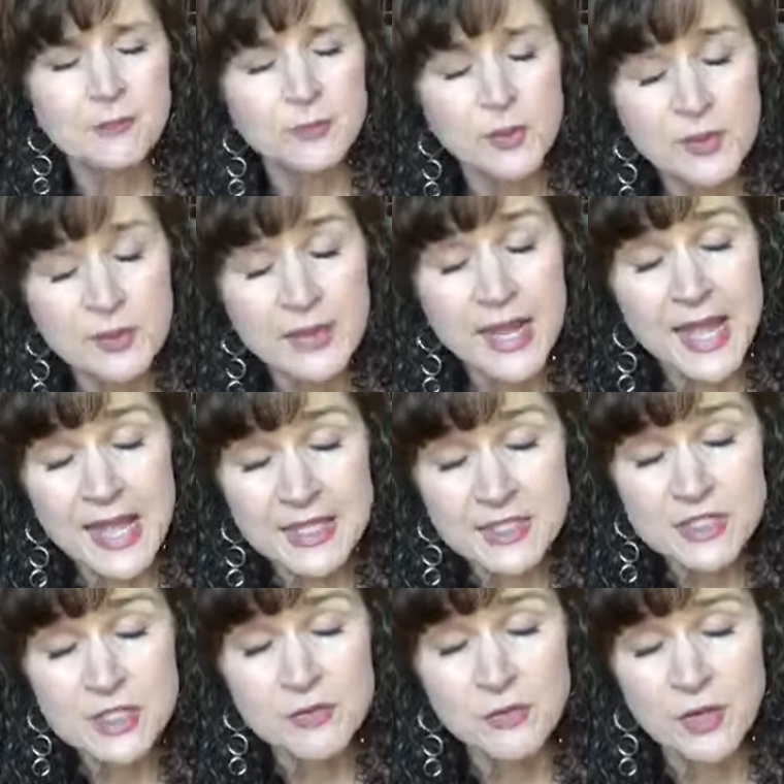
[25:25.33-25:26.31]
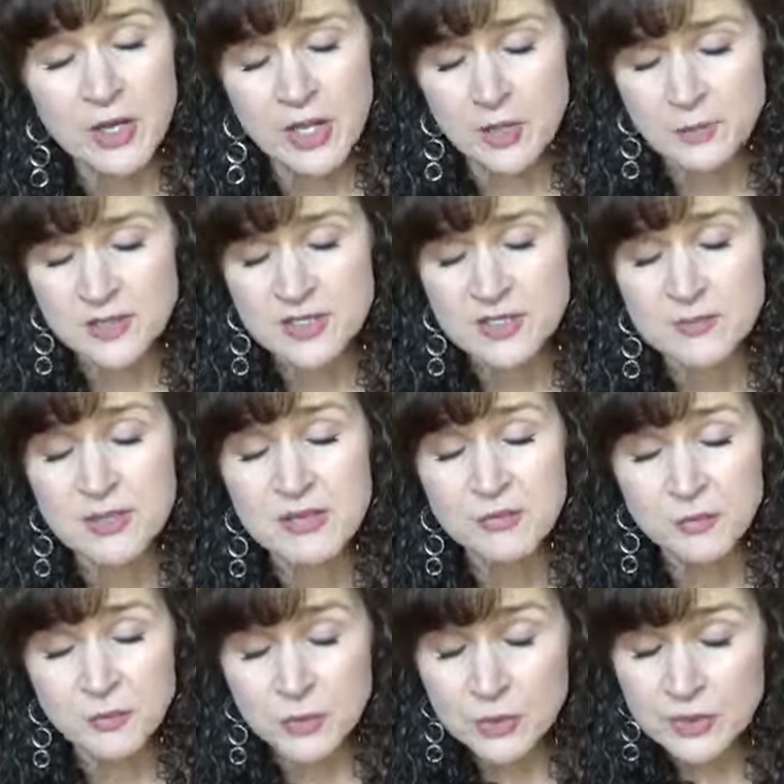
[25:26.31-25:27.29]
We would ask you for help to be
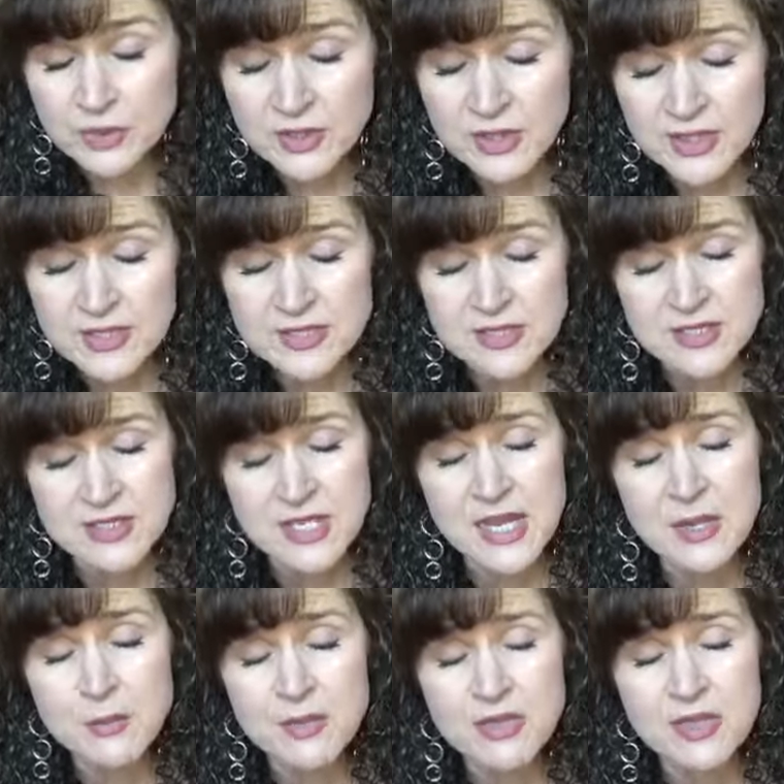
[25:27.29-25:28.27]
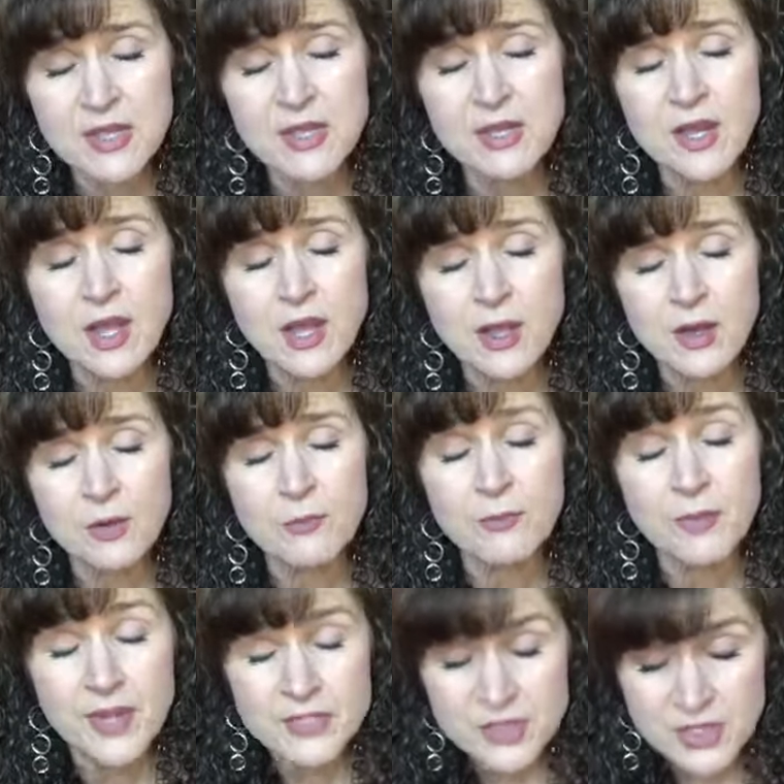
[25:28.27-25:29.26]
frugal and to stay within our
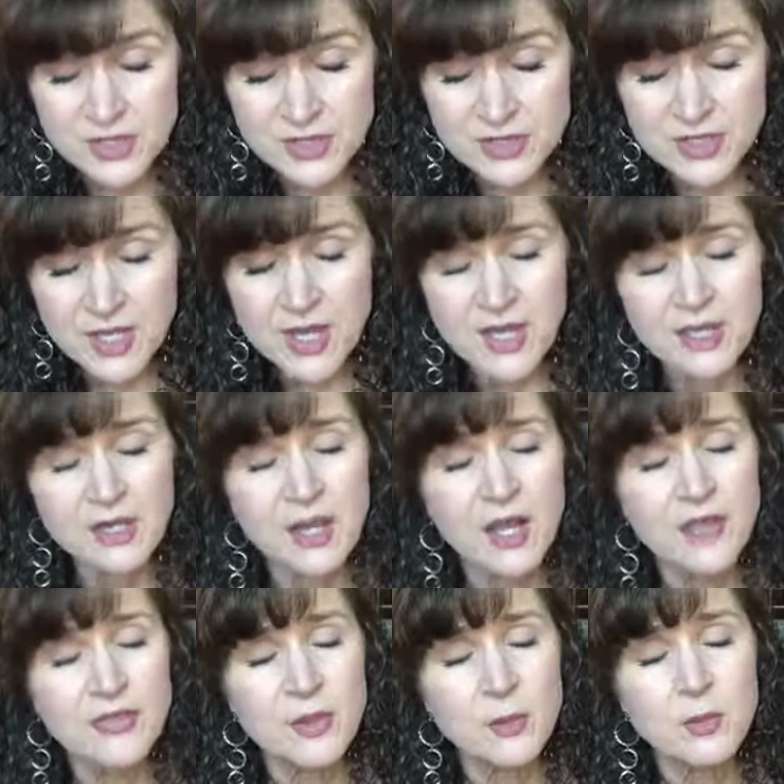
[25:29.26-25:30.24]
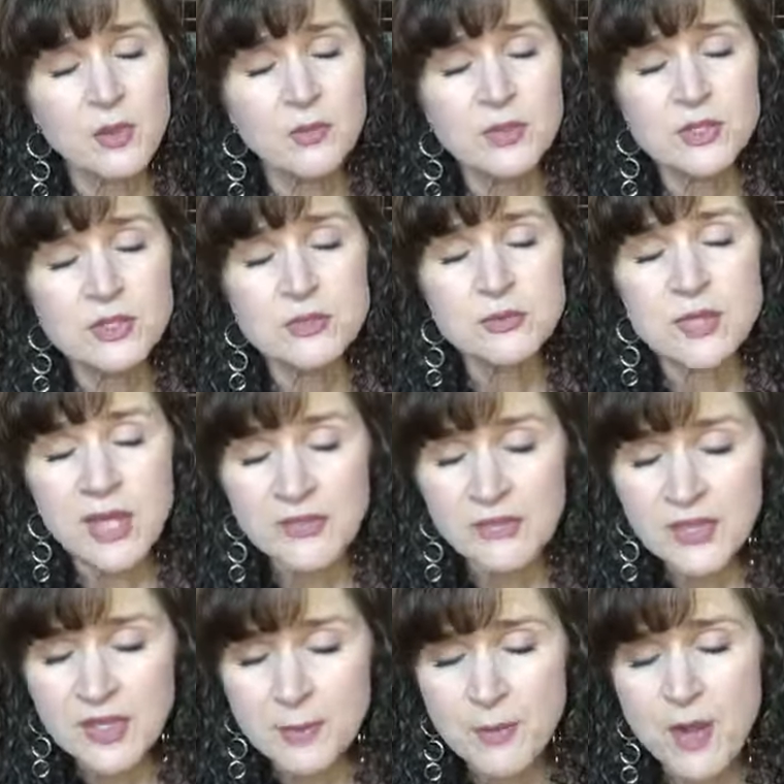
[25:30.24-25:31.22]
budget. God, that we would do
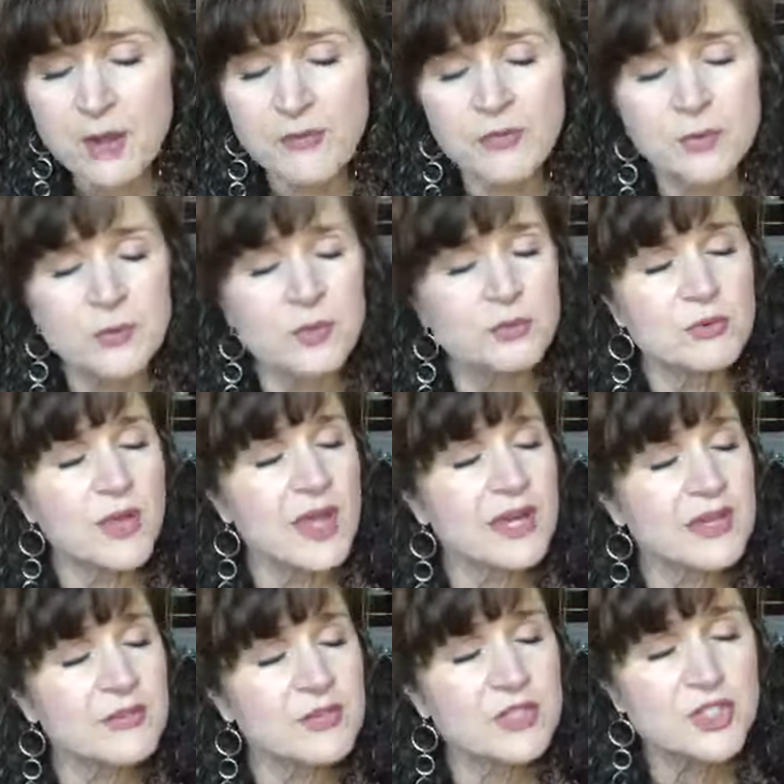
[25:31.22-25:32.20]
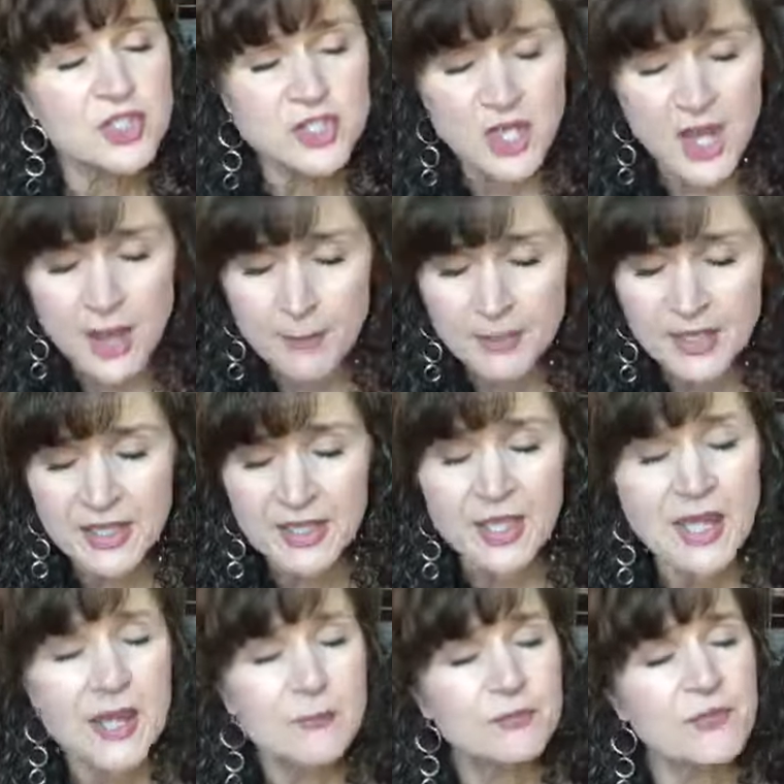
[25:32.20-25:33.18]
nothing apart from you, not even shopping,
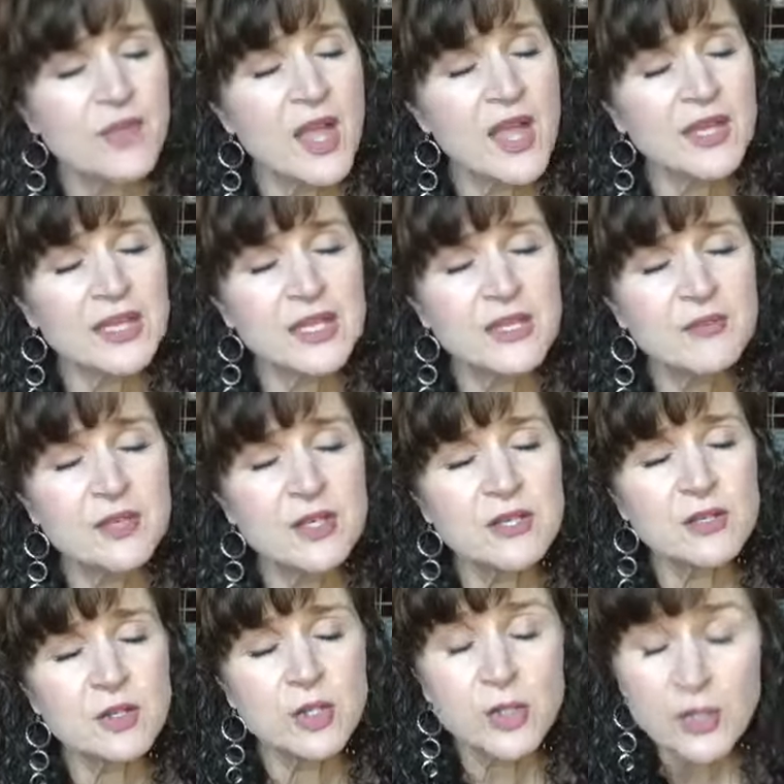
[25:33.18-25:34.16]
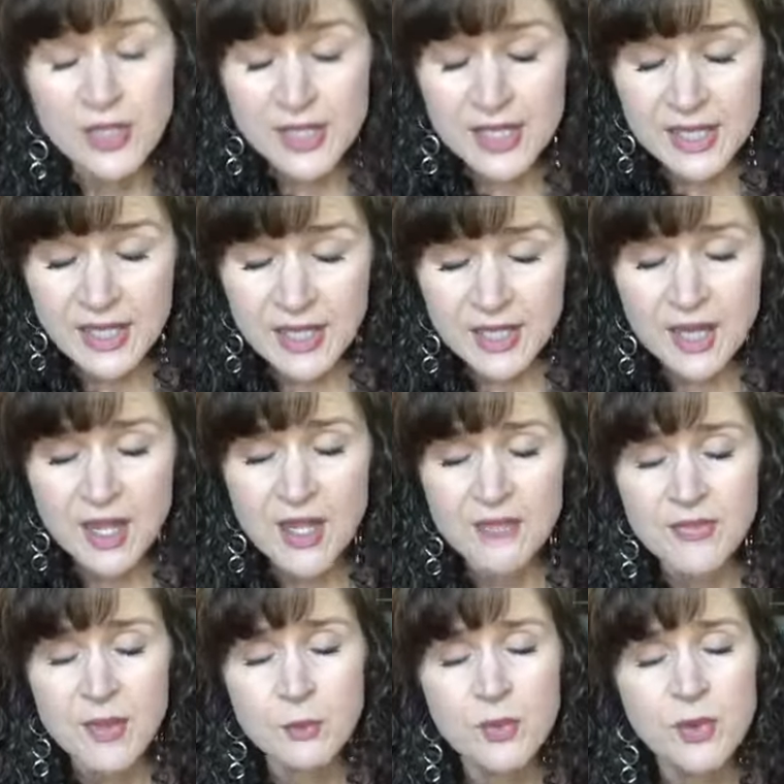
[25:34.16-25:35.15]
not even cooking.
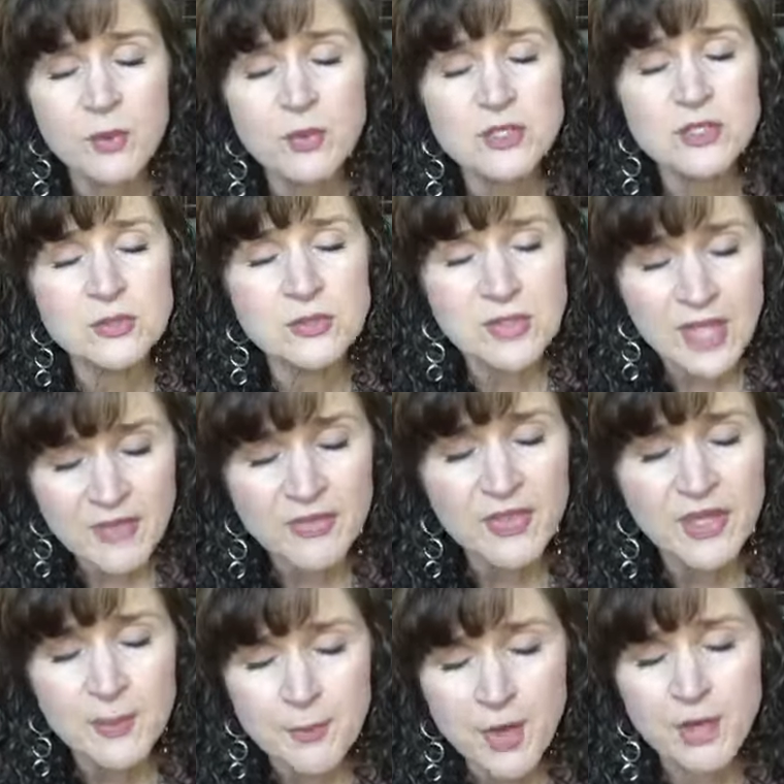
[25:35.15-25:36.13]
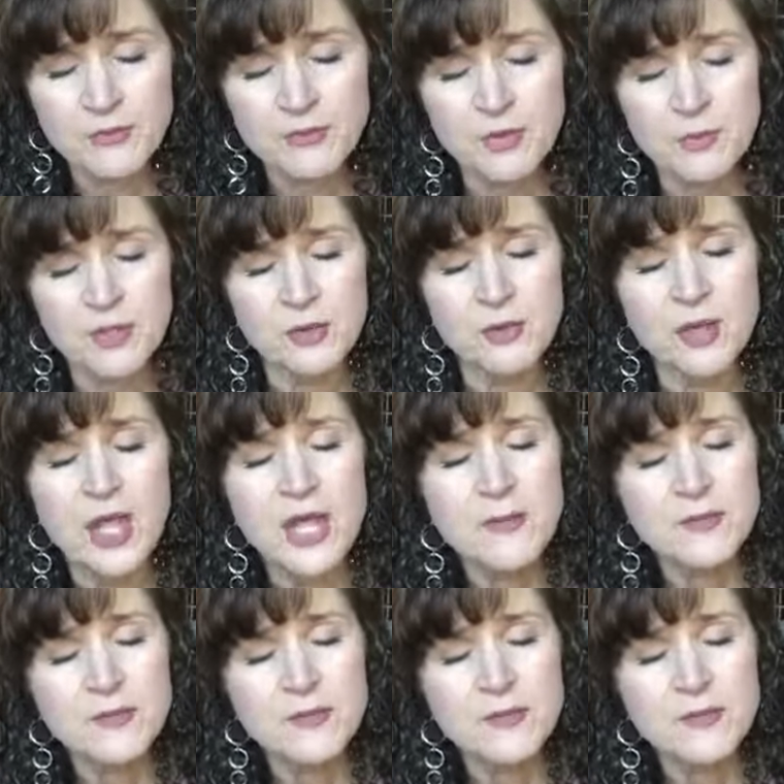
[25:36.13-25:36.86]
God, that we would do nothing apart from you.